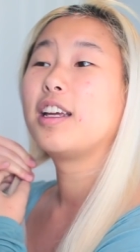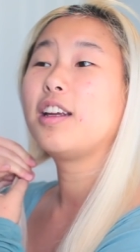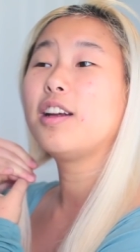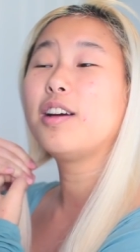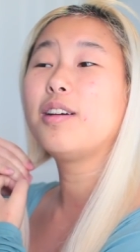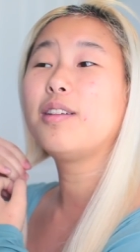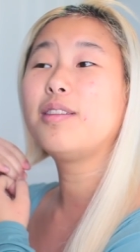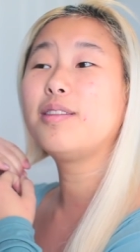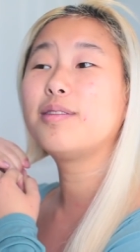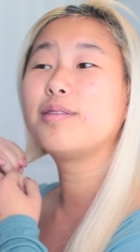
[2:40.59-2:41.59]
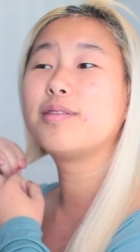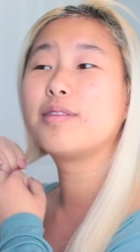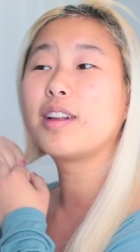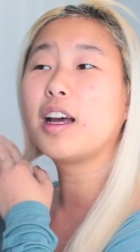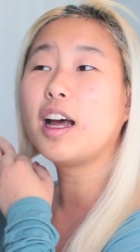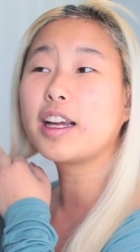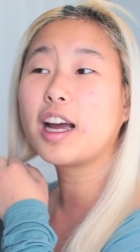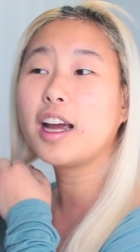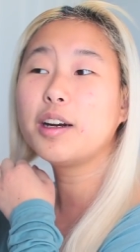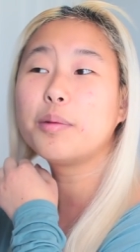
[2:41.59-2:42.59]
you know, I
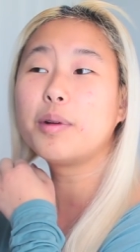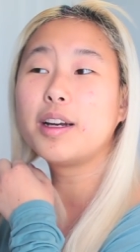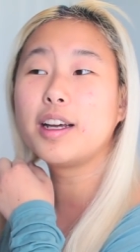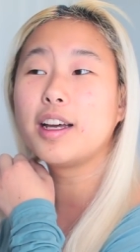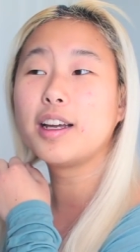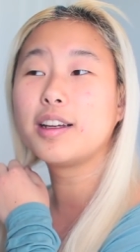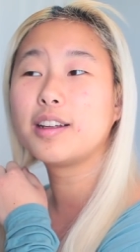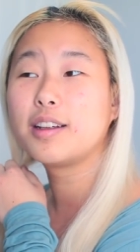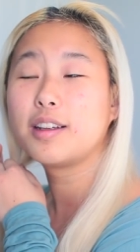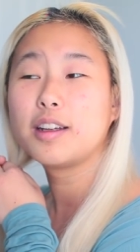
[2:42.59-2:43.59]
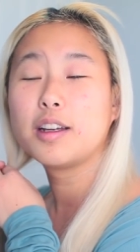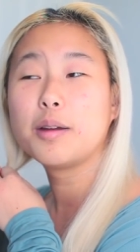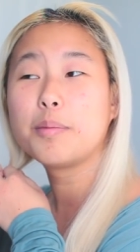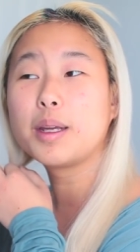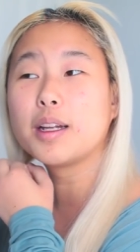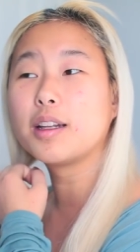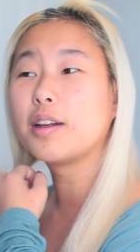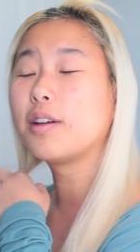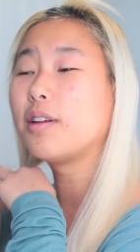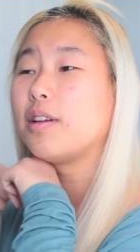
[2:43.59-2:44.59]
kind of want to be a
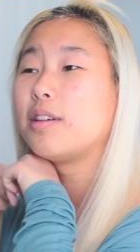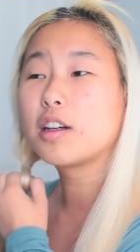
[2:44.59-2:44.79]
little